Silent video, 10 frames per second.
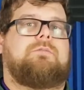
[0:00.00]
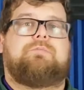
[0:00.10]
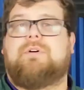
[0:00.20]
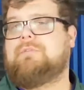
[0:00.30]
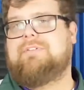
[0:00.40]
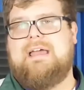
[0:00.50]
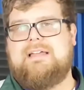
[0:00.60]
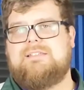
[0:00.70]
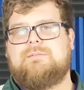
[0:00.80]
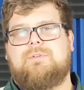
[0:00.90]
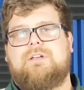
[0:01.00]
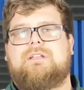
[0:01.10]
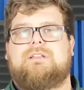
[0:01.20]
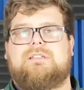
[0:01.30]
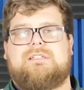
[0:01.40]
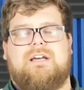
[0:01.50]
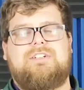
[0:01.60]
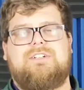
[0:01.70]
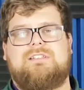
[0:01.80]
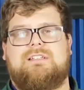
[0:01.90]
but we've had some good
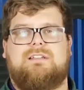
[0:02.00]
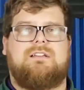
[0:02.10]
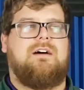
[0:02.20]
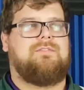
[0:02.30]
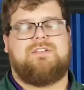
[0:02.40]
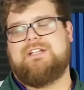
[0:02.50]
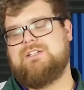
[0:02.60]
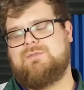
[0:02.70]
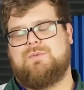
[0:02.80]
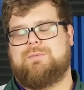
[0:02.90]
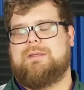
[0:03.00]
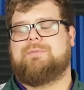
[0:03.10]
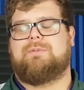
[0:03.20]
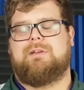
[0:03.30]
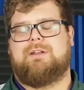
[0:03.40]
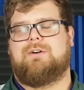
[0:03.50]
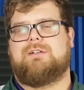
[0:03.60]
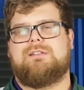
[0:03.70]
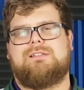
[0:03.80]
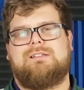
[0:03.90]
discussions and conversations with people in
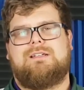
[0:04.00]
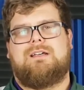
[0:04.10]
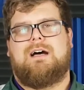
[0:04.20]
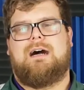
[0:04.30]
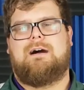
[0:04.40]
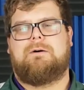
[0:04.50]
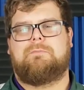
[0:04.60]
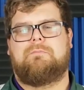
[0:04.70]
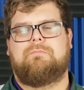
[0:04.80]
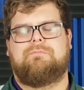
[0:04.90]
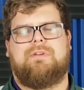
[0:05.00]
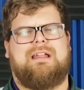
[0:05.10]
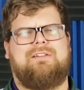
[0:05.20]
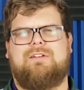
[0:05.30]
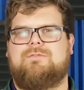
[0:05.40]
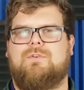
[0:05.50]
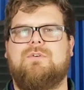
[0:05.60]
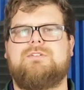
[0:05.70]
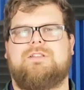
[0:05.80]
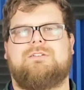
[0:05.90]
ours. And I look
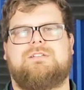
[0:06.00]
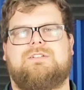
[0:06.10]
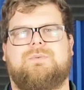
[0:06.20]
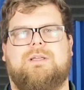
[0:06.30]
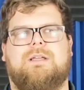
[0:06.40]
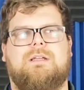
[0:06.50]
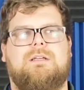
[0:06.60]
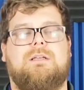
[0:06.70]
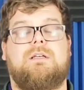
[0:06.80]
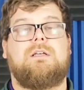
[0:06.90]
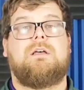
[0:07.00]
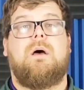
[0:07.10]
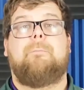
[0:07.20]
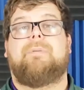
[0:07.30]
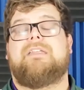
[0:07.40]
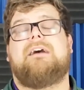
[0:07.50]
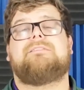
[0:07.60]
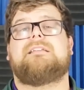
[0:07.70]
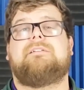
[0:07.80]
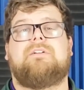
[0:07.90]
forward to those each week. But now
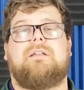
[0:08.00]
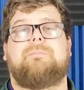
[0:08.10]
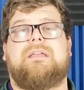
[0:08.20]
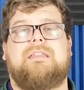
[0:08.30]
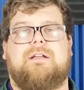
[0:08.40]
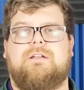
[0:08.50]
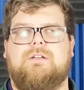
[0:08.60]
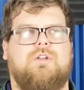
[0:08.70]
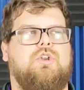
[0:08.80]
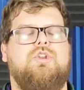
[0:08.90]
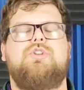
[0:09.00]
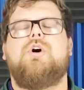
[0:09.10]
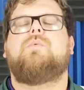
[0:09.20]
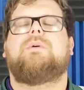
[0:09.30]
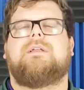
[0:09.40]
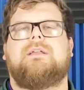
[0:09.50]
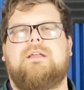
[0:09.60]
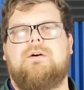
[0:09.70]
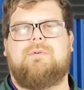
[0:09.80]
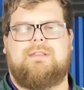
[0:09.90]
it's not even going to be there. No one can
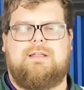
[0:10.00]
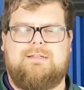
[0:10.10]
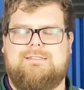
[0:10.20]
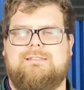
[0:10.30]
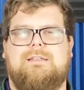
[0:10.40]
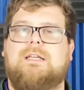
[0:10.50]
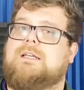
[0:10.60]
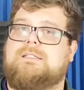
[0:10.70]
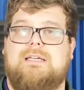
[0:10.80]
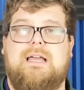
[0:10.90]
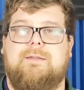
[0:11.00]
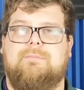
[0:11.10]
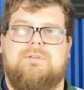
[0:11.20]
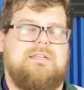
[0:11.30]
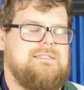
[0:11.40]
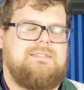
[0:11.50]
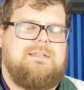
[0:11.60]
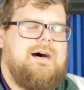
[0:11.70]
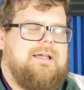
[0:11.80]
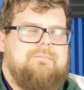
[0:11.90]
go in there and type. Does
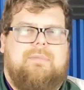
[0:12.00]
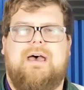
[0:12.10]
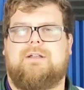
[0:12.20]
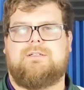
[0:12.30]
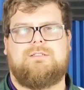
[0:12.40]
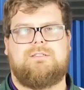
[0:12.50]
not matter.